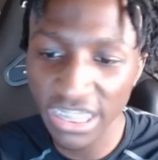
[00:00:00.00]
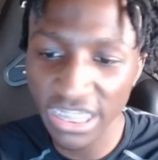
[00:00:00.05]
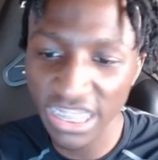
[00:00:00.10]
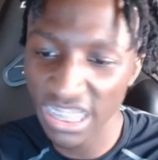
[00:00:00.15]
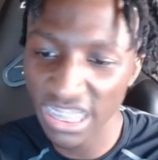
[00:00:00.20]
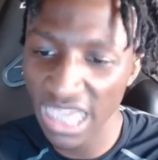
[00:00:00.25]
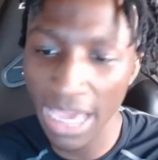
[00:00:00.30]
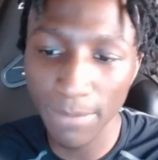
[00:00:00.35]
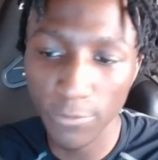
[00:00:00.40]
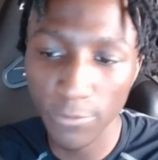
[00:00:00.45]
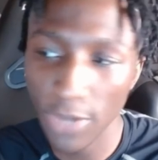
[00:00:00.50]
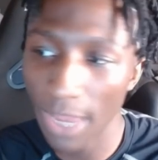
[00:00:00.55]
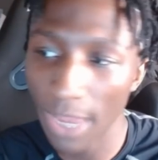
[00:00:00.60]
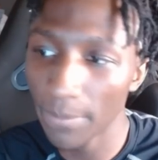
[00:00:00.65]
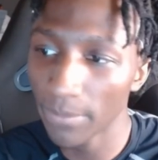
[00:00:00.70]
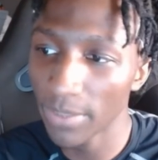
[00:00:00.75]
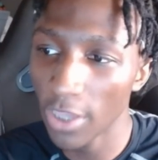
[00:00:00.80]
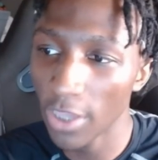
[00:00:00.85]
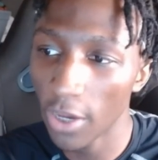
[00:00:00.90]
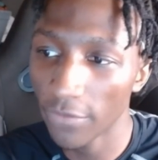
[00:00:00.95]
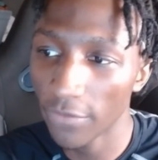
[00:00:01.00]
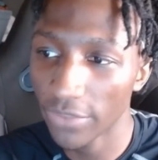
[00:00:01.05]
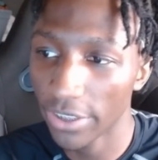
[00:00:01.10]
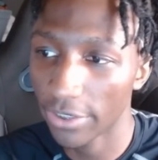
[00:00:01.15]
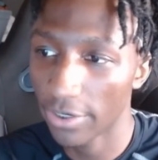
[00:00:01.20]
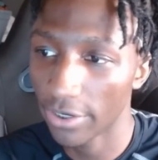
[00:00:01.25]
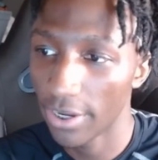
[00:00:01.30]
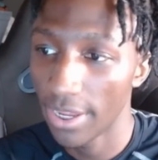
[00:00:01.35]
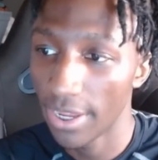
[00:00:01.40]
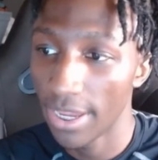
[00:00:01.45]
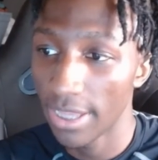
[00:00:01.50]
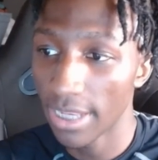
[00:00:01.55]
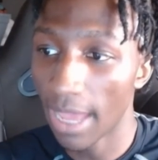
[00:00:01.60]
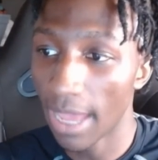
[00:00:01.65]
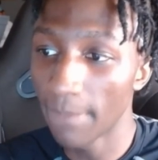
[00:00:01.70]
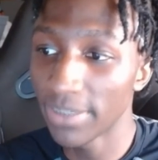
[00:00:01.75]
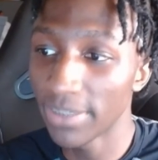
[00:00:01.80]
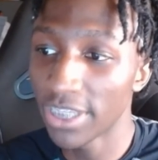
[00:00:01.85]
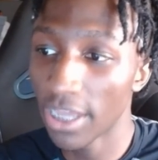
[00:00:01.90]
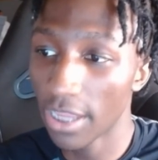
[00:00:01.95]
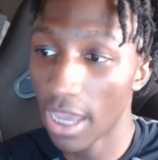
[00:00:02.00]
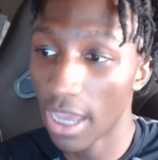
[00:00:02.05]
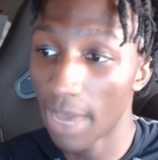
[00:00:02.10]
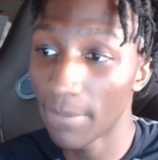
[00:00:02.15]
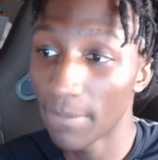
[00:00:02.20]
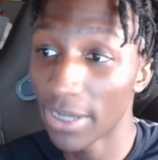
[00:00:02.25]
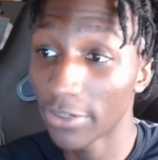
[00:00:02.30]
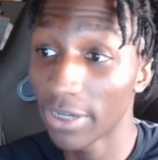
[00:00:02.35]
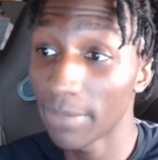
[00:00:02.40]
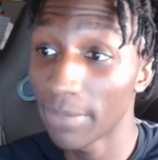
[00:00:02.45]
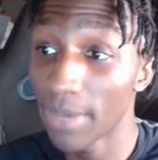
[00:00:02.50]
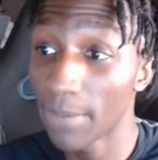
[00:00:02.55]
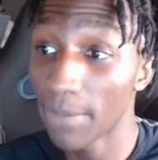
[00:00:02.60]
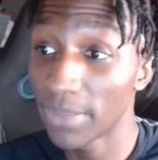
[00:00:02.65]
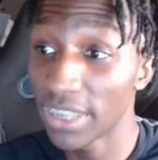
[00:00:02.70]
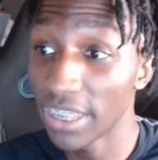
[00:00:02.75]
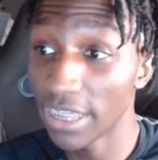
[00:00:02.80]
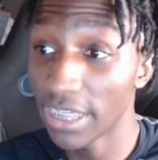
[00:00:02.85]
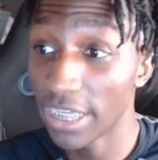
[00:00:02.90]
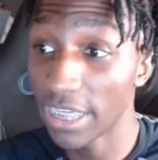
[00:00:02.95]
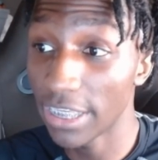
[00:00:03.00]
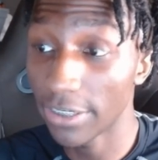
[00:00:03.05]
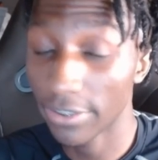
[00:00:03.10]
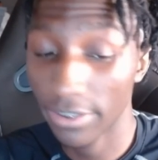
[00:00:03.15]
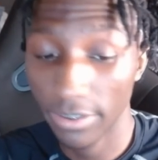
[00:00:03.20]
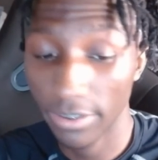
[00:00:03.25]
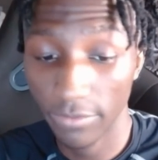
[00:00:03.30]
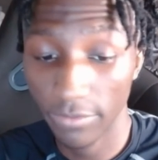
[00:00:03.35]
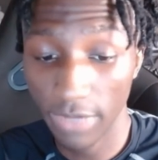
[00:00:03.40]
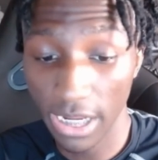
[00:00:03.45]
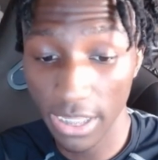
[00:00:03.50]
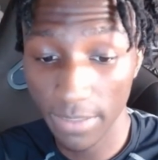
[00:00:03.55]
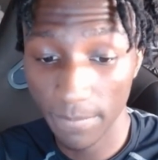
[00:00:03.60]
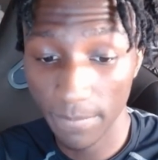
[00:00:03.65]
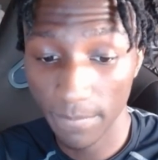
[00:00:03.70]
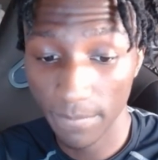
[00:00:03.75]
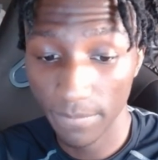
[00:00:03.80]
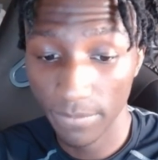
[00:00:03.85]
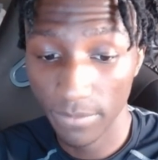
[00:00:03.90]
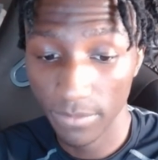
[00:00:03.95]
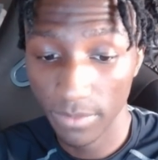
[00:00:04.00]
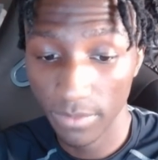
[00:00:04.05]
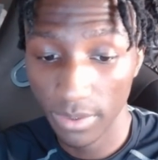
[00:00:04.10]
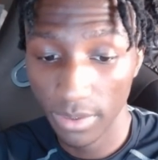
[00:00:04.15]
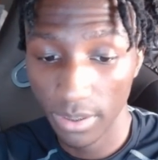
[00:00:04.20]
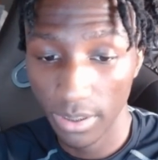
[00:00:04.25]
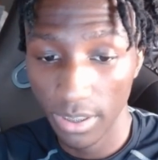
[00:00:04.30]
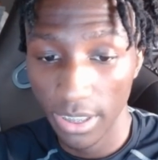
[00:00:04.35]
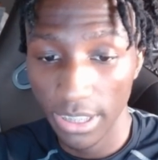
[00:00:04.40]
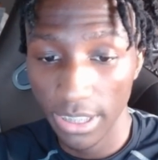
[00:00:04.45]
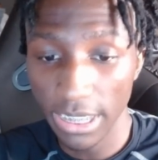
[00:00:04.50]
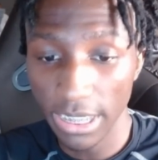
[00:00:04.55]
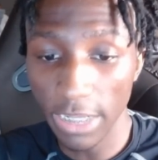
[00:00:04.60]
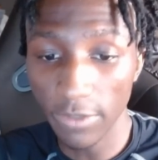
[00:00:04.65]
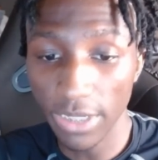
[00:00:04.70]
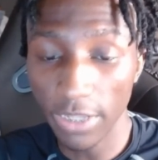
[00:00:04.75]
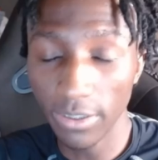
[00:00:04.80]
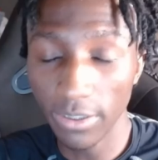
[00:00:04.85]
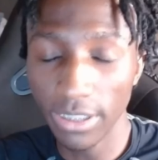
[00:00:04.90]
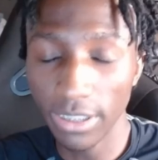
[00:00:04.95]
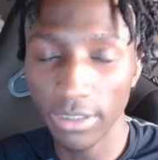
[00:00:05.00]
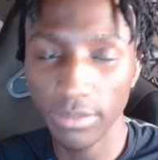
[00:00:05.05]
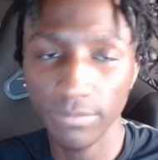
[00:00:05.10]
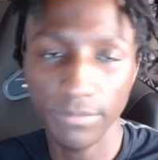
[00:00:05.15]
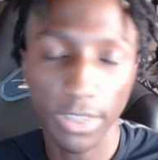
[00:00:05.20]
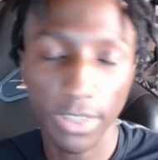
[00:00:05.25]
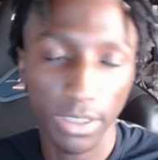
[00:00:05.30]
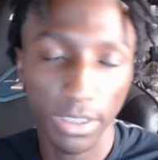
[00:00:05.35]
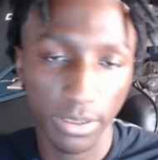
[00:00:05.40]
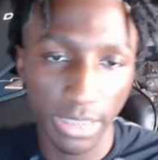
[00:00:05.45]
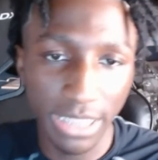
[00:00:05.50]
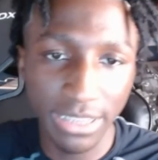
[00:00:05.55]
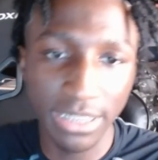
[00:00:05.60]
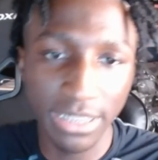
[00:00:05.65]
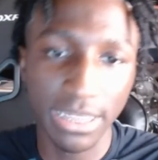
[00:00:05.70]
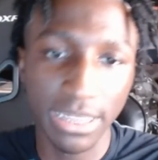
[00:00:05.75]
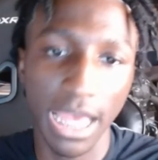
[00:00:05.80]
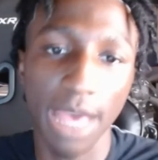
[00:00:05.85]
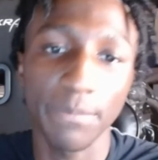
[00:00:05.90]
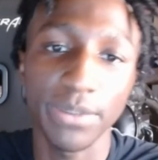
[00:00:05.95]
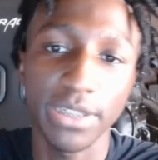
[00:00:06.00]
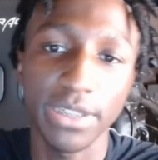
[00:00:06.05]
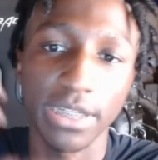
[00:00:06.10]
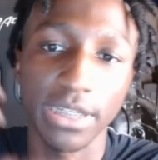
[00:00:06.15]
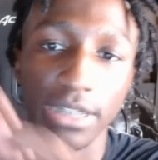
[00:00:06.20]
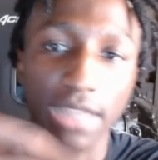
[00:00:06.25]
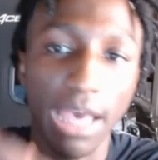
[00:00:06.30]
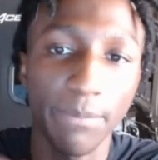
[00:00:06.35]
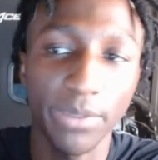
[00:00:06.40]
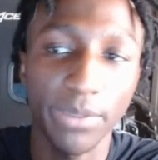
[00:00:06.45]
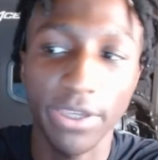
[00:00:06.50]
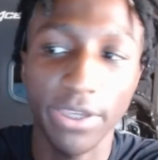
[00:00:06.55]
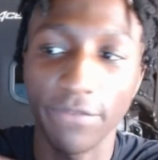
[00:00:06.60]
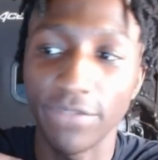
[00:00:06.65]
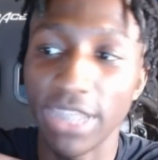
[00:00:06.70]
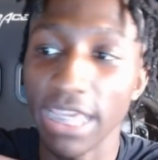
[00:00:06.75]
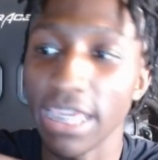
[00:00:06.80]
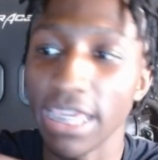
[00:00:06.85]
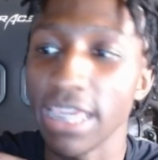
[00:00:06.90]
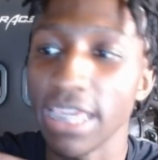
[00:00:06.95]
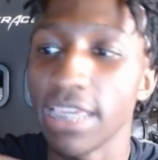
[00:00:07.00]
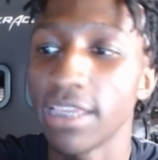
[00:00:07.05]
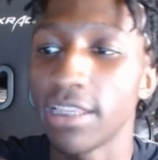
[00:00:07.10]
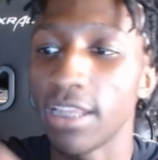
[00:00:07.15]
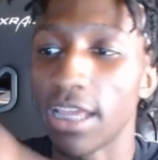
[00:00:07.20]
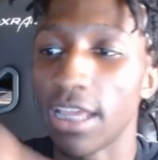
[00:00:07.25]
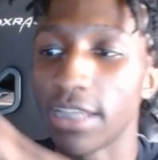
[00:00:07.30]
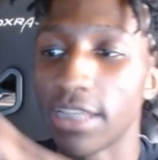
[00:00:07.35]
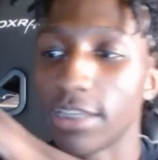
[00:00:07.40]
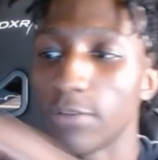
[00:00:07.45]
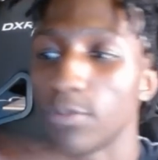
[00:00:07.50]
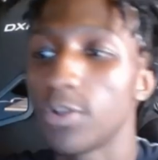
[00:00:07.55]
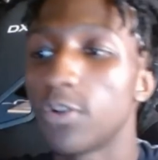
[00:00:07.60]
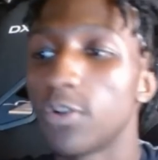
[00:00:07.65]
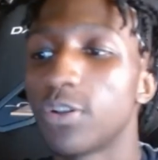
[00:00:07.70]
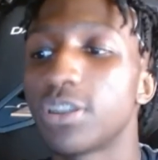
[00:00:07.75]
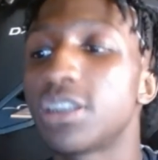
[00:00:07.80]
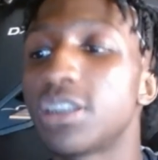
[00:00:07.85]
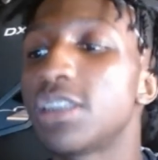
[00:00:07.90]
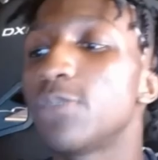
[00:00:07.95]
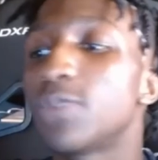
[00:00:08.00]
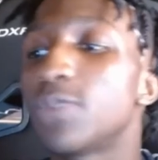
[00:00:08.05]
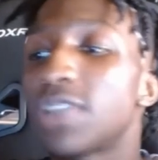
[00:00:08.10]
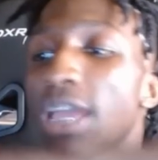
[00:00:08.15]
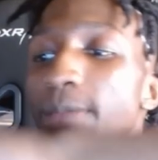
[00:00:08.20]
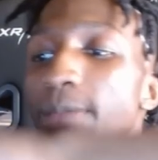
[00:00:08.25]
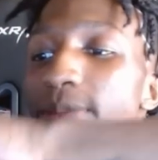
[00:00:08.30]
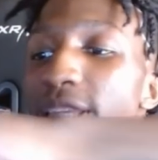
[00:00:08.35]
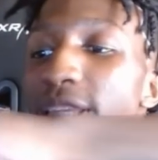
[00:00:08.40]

just kept dropping me off there. Now I'm gonna tell you how my grandma's a dick eater, right? Now let's just hop into the topic of dick eating, and then we're gonna see what type of